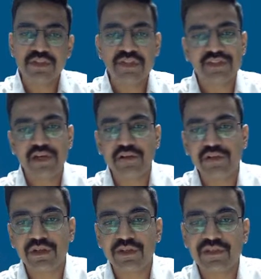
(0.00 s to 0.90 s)
just like
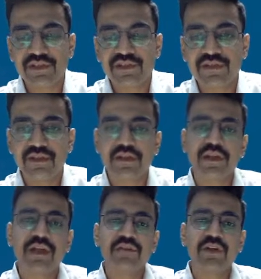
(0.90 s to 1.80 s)

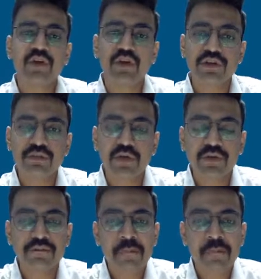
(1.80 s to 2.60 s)
we talked about